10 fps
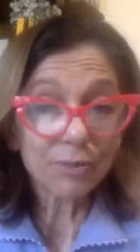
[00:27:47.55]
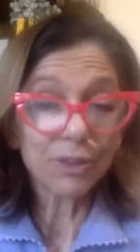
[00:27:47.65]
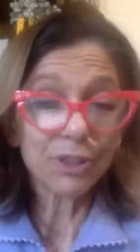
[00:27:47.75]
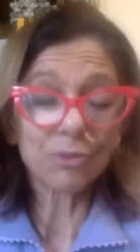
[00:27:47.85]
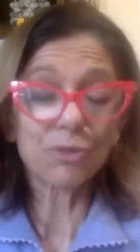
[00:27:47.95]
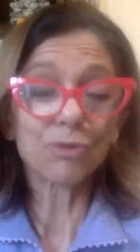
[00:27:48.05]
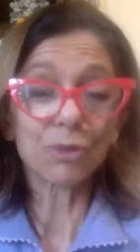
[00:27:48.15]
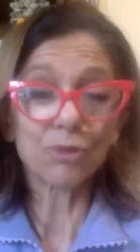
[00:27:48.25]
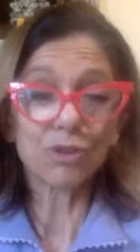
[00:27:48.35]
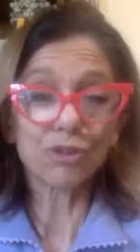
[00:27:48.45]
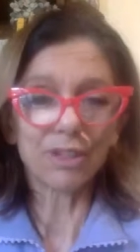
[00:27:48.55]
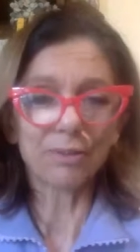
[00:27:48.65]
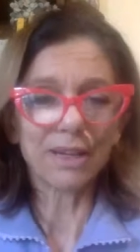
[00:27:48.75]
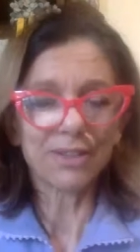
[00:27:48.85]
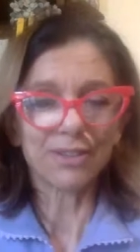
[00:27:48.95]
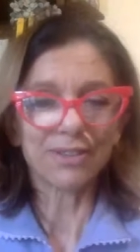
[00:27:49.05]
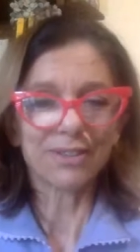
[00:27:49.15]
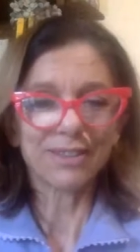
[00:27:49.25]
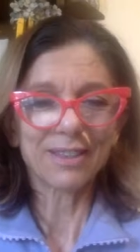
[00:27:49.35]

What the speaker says: for the new future generations.